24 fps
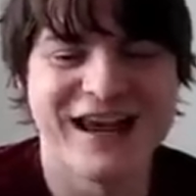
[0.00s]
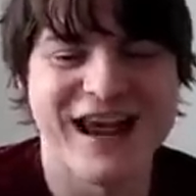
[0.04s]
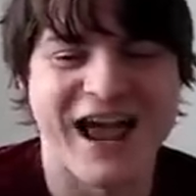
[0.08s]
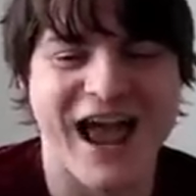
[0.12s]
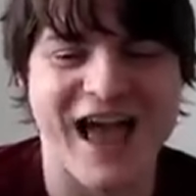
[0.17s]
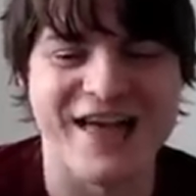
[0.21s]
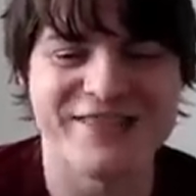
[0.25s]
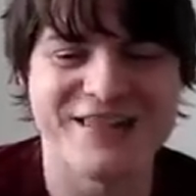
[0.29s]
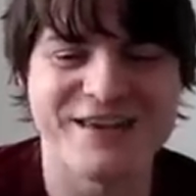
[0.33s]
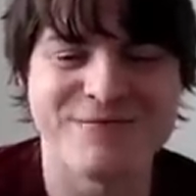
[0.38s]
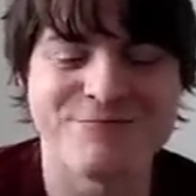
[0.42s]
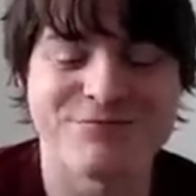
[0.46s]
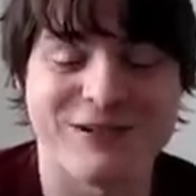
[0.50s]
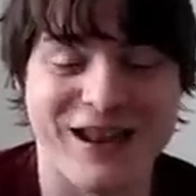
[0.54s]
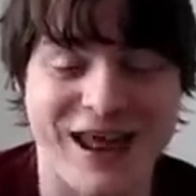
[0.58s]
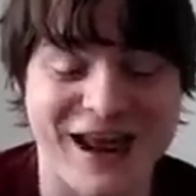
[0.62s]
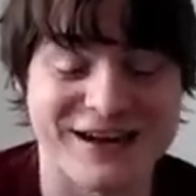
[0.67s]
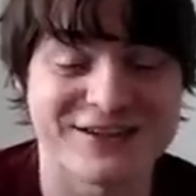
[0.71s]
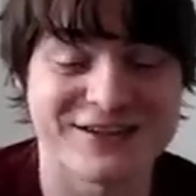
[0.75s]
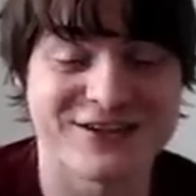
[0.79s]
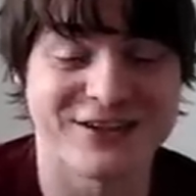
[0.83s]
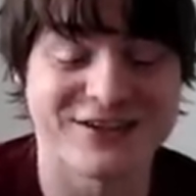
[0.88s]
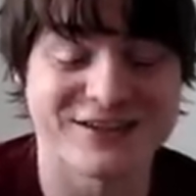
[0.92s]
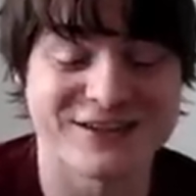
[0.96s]
And the
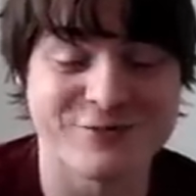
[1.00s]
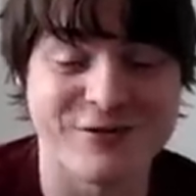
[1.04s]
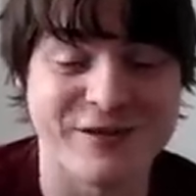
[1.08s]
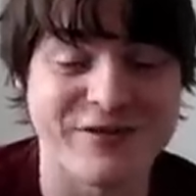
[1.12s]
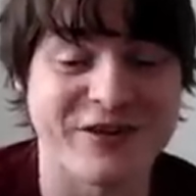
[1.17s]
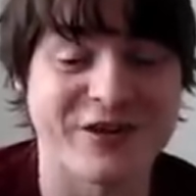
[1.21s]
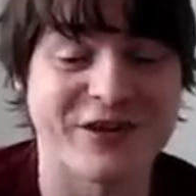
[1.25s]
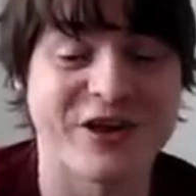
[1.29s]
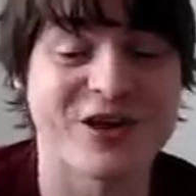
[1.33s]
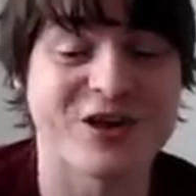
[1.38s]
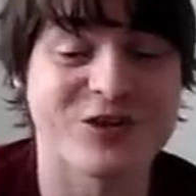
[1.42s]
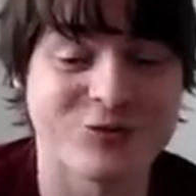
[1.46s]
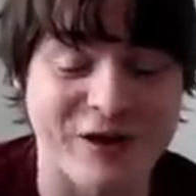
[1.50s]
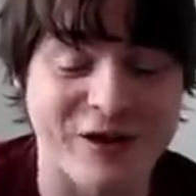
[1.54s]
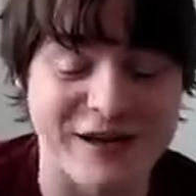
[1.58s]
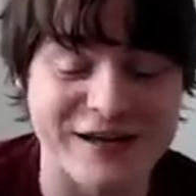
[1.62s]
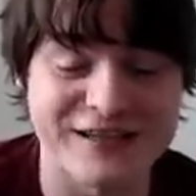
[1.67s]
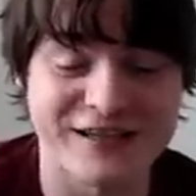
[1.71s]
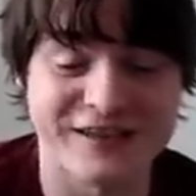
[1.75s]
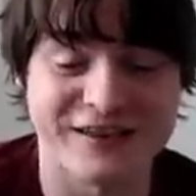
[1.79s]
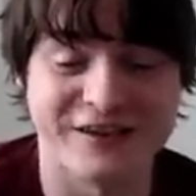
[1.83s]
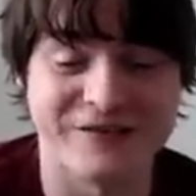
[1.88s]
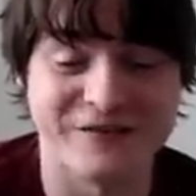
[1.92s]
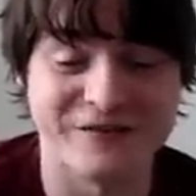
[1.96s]
black dots are when there are
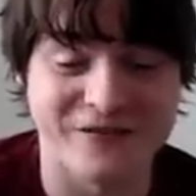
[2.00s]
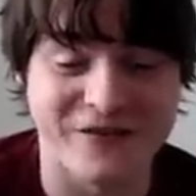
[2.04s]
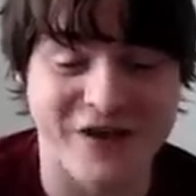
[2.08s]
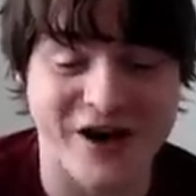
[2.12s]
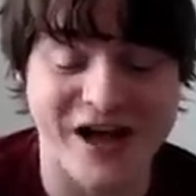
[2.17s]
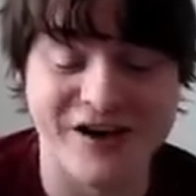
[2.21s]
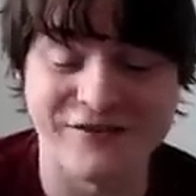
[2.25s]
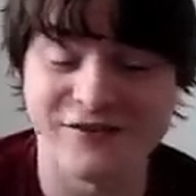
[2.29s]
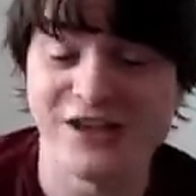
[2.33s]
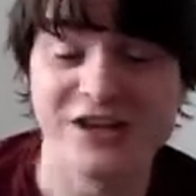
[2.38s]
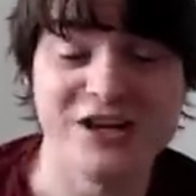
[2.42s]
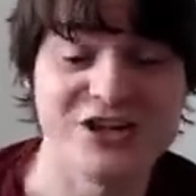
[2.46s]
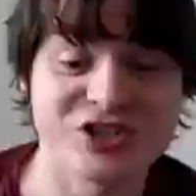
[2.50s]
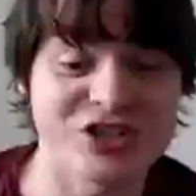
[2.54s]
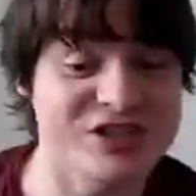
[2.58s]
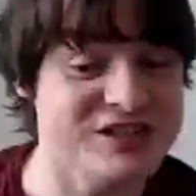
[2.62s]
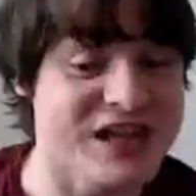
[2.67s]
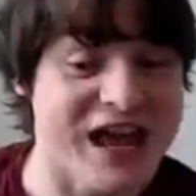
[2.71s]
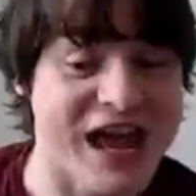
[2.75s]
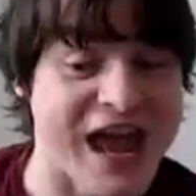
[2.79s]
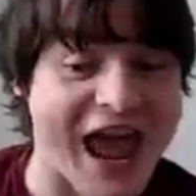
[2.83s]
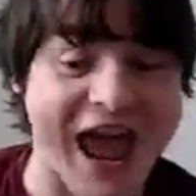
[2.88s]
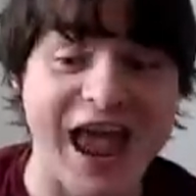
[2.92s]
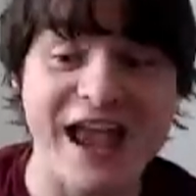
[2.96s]
greater than five, just
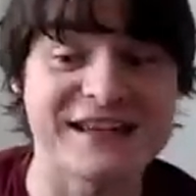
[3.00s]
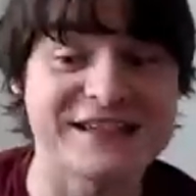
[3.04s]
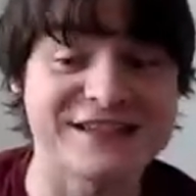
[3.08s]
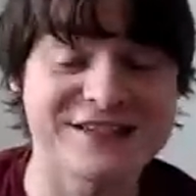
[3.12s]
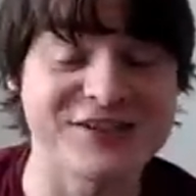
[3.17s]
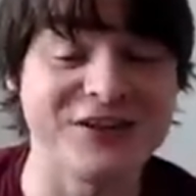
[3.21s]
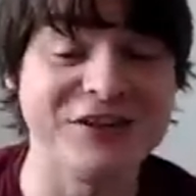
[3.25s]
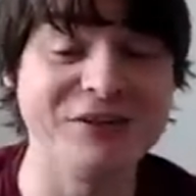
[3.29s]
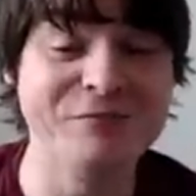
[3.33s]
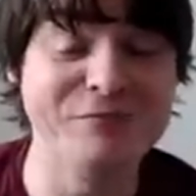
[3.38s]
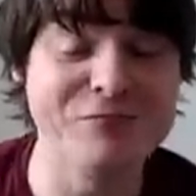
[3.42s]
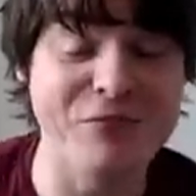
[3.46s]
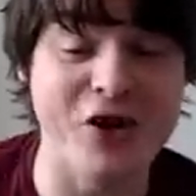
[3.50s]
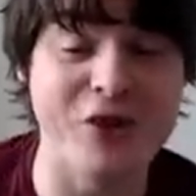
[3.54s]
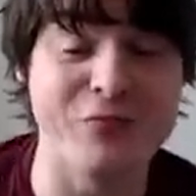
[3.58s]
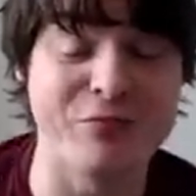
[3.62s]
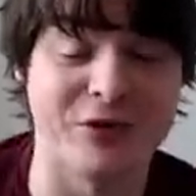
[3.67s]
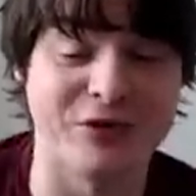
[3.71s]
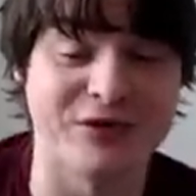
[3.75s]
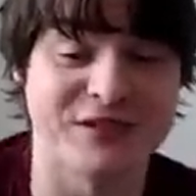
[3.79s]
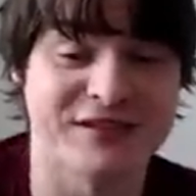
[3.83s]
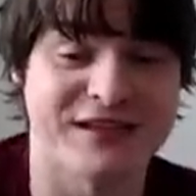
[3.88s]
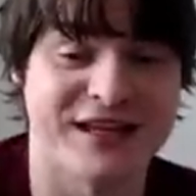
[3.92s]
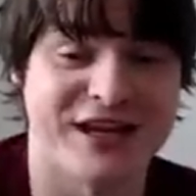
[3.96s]

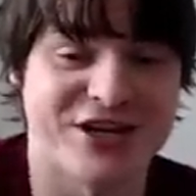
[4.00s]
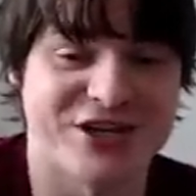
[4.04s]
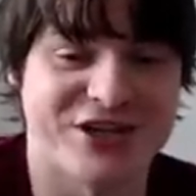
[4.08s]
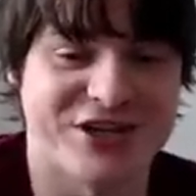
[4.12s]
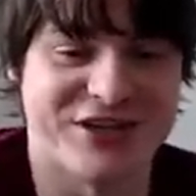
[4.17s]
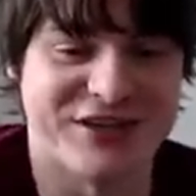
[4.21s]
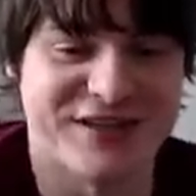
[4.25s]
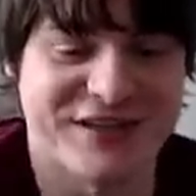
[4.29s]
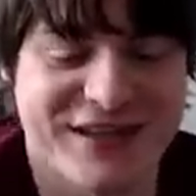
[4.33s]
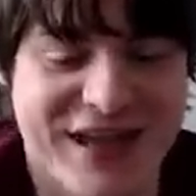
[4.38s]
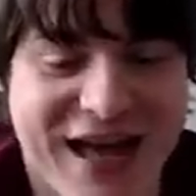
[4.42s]
ExxonMobil stations.